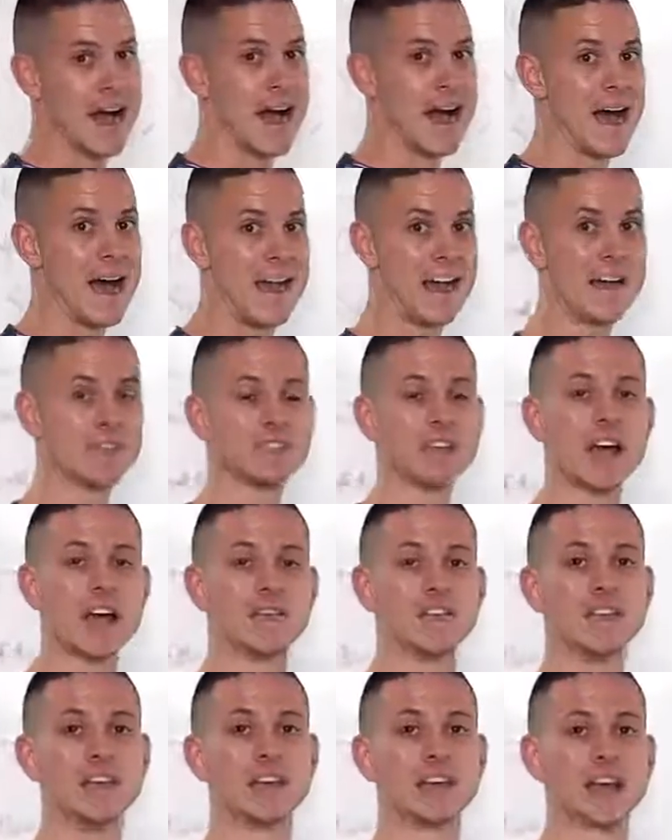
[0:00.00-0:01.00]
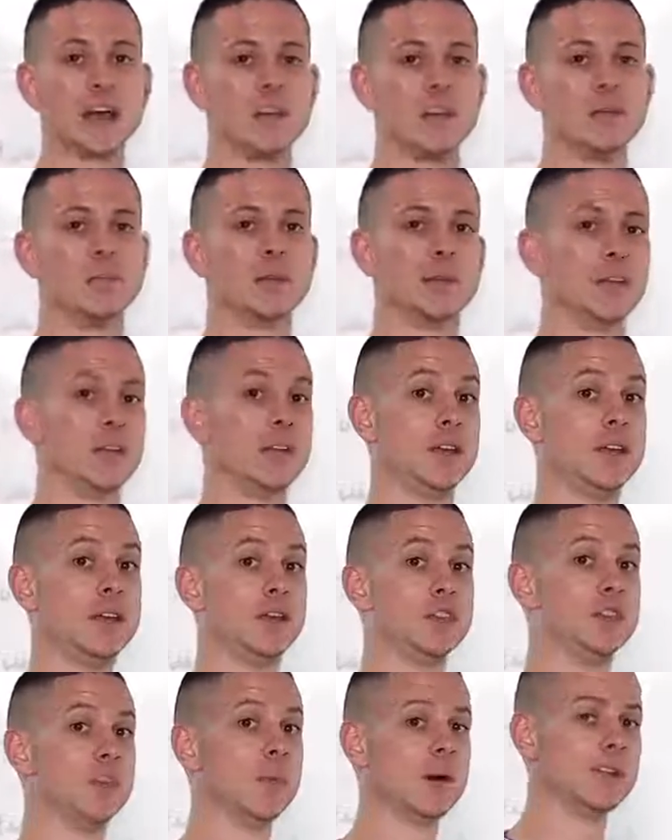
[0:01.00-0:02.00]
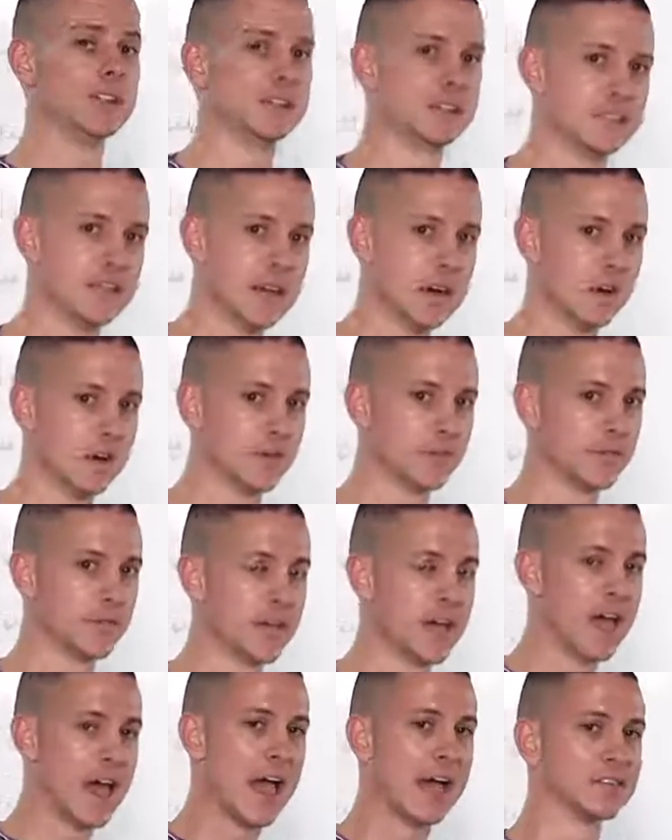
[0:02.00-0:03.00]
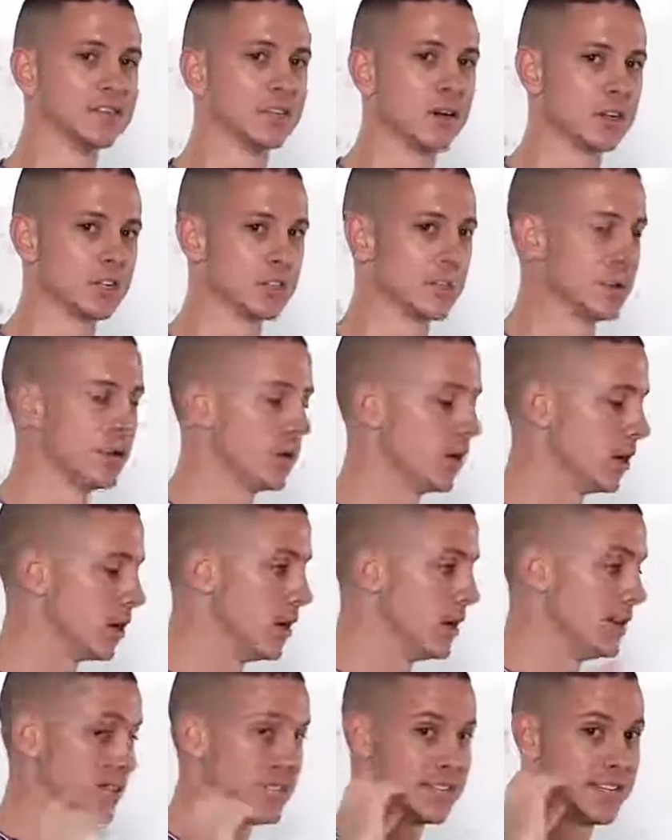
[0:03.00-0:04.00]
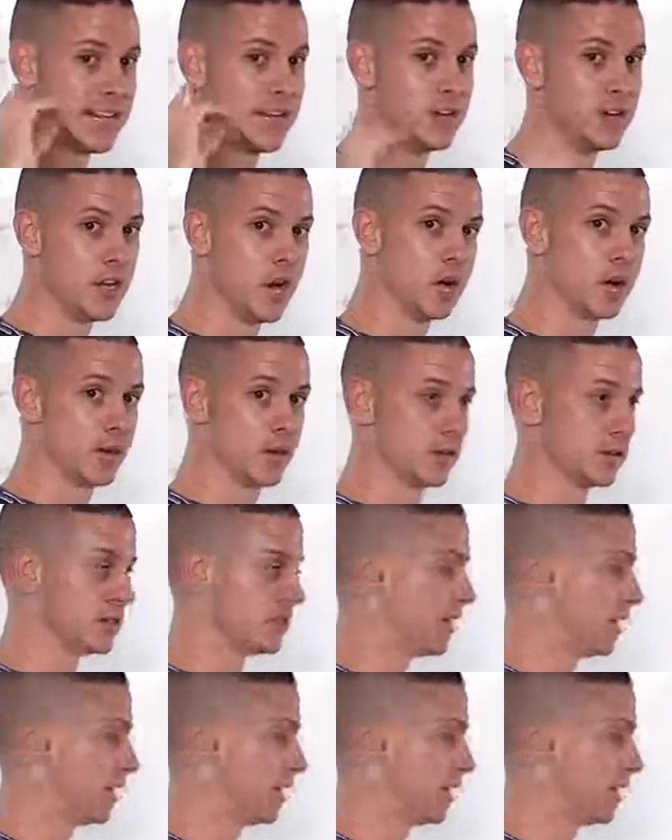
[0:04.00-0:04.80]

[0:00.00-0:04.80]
I have to have the accountability to myself as an entrepreneur to say no to those